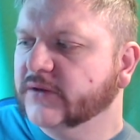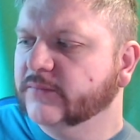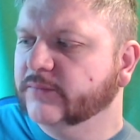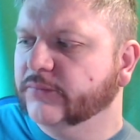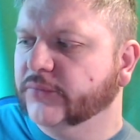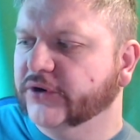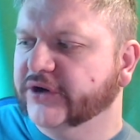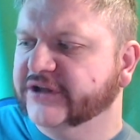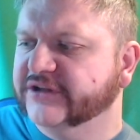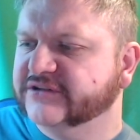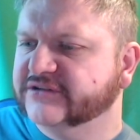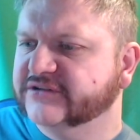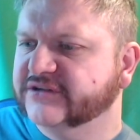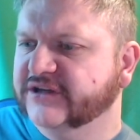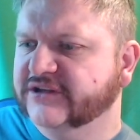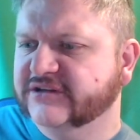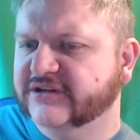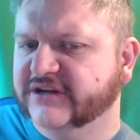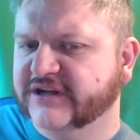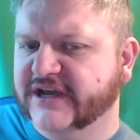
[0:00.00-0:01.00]
But it's
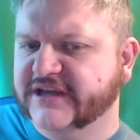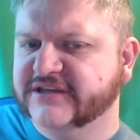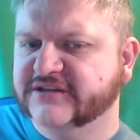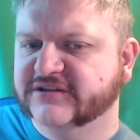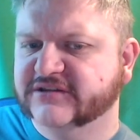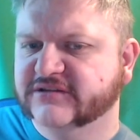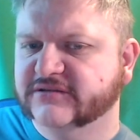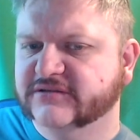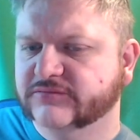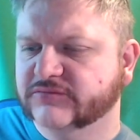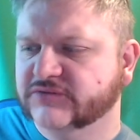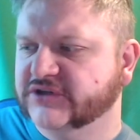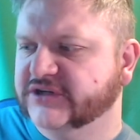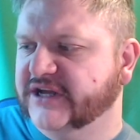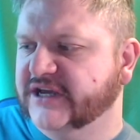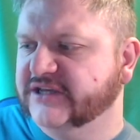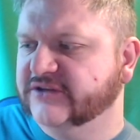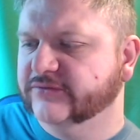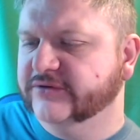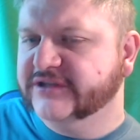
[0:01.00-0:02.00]
a nice
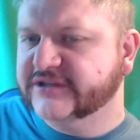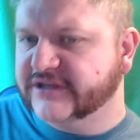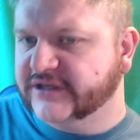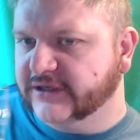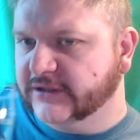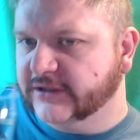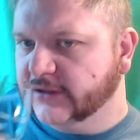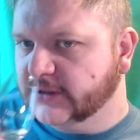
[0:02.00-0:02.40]
whiskey.